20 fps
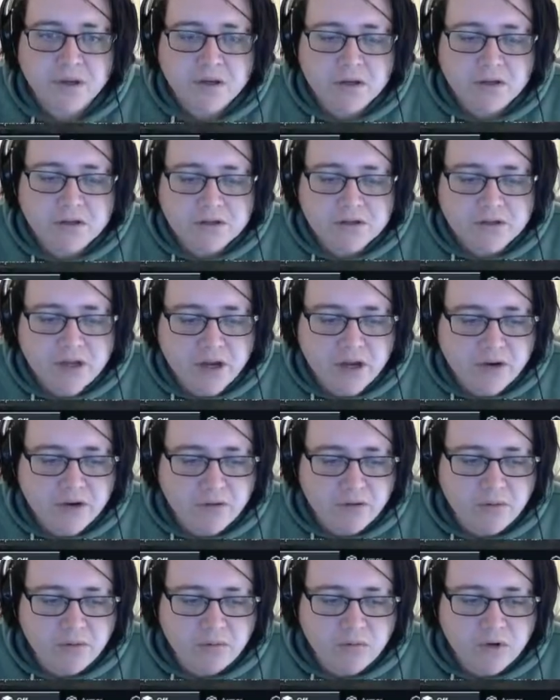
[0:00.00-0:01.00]
So
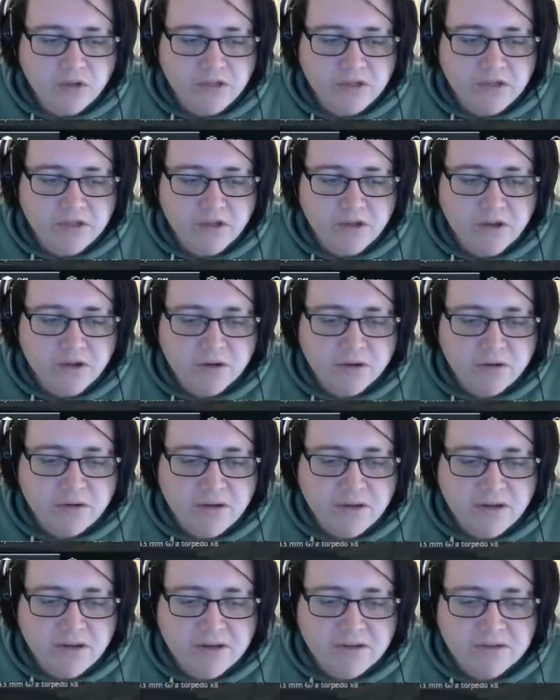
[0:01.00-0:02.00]
what you
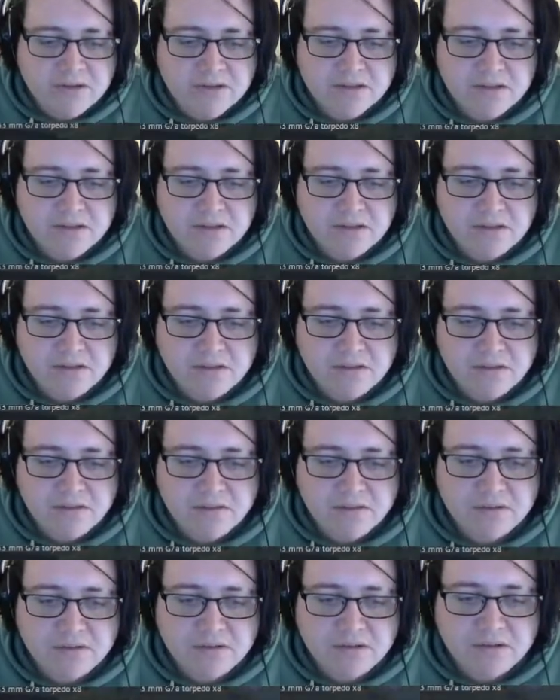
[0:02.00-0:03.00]
do is,
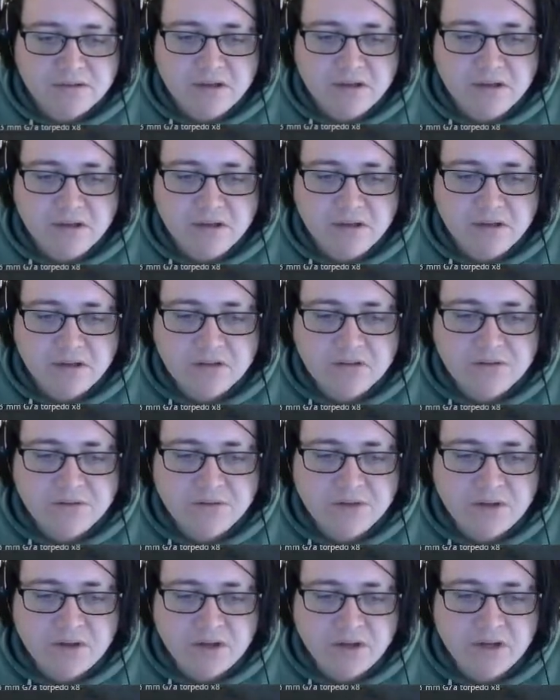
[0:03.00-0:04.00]
if
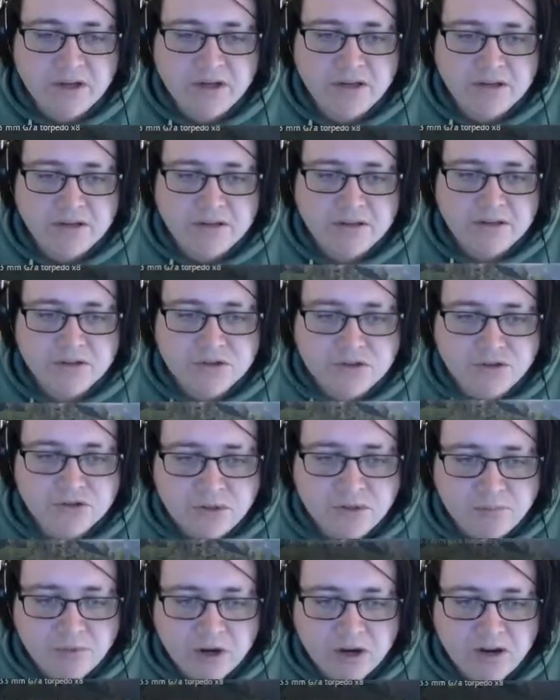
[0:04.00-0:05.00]
you're looking at the
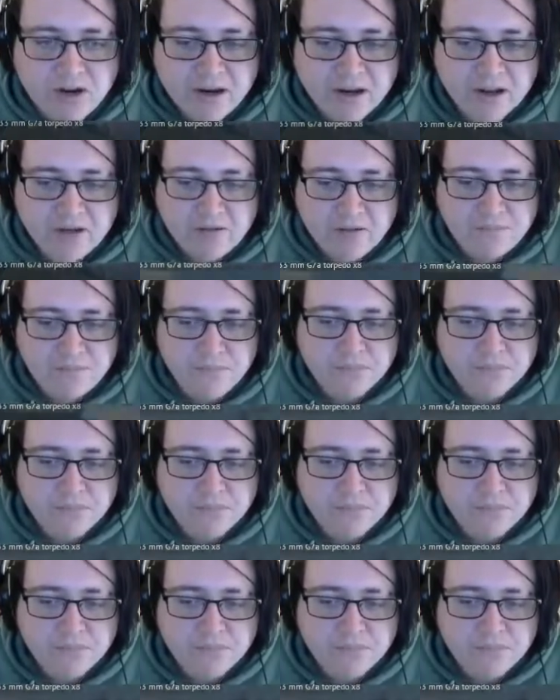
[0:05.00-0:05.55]
stream right now,